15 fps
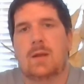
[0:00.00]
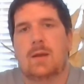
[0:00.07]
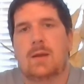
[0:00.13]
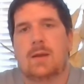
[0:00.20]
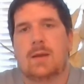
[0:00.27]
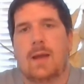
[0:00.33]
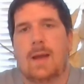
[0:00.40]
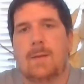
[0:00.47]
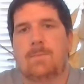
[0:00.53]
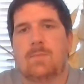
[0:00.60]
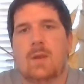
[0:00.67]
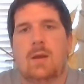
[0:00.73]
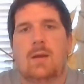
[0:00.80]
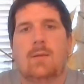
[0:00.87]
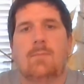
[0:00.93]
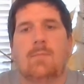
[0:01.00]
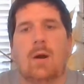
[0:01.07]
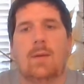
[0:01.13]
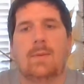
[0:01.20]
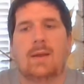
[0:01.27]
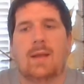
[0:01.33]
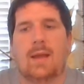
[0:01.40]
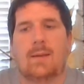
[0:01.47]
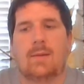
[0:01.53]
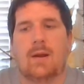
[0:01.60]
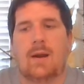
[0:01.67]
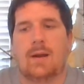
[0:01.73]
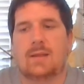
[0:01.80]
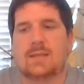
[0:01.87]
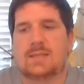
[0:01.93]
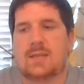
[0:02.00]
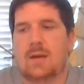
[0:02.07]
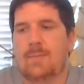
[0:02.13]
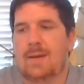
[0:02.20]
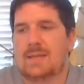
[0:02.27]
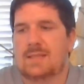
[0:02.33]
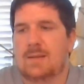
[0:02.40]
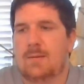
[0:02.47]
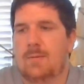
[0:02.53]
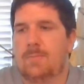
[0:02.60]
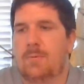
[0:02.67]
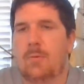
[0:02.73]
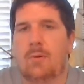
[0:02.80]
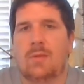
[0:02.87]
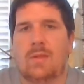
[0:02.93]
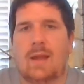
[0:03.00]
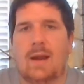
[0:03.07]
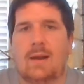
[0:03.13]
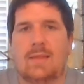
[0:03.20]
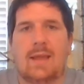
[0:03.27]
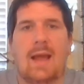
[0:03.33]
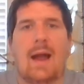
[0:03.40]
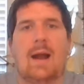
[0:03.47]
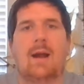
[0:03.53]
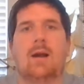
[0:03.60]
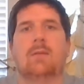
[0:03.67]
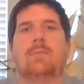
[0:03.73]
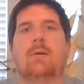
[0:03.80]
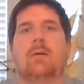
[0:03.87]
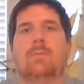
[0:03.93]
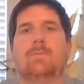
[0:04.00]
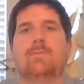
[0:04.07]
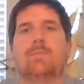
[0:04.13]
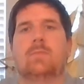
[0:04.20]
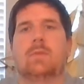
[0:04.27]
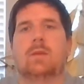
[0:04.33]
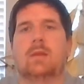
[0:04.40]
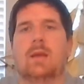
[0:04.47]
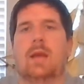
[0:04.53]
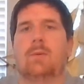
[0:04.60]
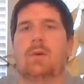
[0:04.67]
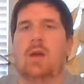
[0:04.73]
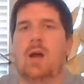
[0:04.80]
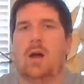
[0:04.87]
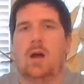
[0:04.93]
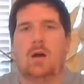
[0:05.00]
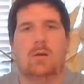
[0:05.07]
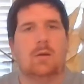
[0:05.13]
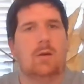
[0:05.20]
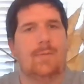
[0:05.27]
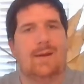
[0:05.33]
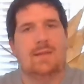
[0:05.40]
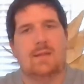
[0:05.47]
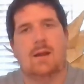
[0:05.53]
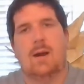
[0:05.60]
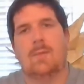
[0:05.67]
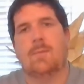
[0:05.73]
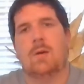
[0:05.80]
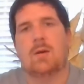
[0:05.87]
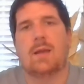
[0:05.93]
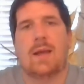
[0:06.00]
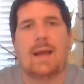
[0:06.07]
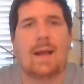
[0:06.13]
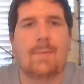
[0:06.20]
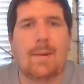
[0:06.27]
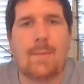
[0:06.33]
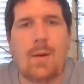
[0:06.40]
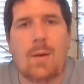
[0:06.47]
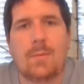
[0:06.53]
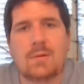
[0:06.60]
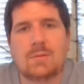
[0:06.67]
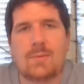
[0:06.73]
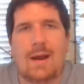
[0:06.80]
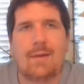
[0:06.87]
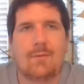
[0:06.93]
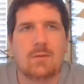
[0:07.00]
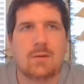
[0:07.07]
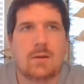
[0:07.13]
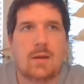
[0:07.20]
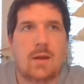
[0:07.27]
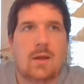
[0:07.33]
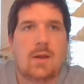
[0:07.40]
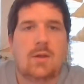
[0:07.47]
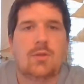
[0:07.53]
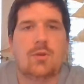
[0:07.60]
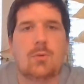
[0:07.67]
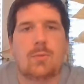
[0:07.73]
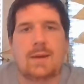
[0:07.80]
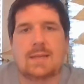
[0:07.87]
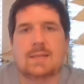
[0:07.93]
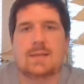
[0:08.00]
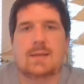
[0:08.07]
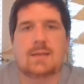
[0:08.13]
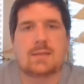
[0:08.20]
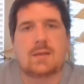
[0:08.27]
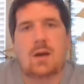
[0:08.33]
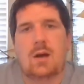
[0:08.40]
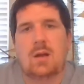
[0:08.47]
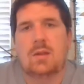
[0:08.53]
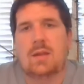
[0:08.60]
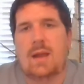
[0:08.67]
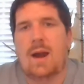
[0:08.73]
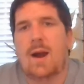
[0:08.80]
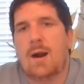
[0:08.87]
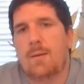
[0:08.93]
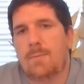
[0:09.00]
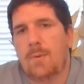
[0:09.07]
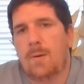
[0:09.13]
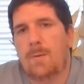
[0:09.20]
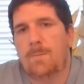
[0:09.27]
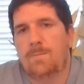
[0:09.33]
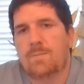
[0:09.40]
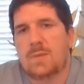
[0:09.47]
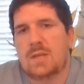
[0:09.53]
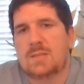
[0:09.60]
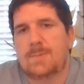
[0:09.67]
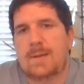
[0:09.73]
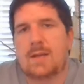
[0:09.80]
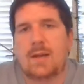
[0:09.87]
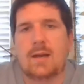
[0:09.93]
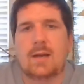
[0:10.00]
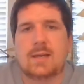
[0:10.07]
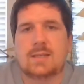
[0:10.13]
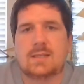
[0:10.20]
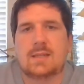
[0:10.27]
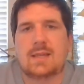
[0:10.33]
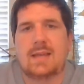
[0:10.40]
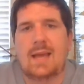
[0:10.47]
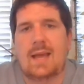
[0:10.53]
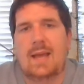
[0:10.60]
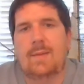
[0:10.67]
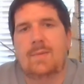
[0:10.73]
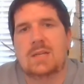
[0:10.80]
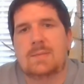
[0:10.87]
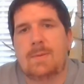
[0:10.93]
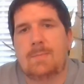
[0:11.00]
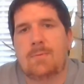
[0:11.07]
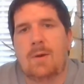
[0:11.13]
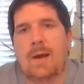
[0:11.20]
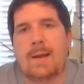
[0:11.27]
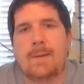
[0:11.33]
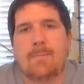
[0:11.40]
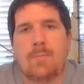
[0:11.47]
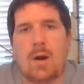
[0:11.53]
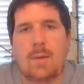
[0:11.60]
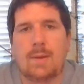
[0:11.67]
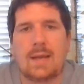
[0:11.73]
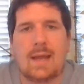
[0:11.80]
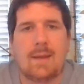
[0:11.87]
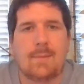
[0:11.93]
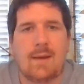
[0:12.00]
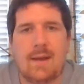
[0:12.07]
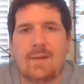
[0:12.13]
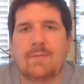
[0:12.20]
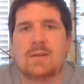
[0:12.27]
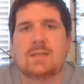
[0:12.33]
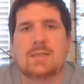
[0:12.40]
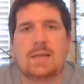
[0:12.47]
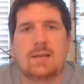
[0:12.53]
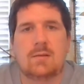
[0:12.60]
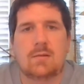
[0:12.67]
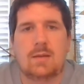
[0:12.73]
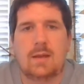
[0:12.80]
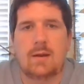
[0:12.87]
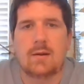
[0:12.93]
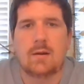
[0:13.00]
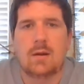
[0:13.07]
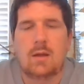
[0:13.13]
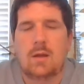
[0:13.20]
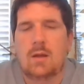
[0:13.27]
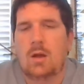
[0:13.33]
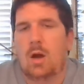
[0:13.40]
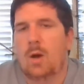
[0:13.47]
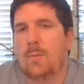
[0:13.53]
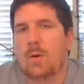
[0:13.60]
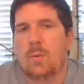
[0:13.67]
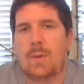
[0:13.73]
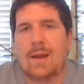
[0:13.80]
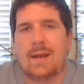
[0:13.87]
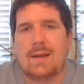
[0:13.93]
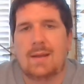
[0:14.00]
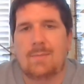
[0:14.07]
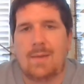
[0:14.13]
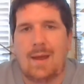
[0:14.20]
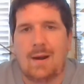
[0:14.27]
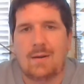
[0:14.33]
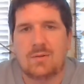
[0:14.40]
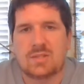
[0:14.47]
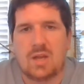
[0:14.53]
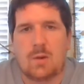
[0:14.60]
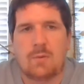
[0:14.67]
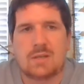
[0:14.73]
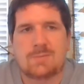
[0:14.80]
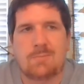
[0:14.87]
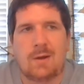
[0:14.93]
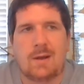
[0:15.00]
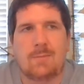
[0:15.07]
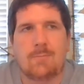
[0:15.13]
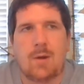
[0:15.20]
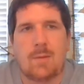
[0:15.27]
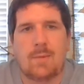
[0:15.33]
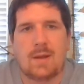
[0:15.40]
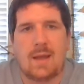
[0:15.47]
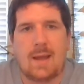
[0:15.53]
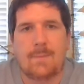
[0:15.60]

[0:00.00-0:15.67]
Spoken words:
okay? Birmingham, all right? Let's talk about something important there, the Iron Bowl, okay? We all know about the Iron Bowl, okay? Alabama, Auburn's rivalry. The reason it's called the Iron Bowl is because the game used to be played in Birmingham every single year. Home or away, it didn't matter. It was always played in Birmingham.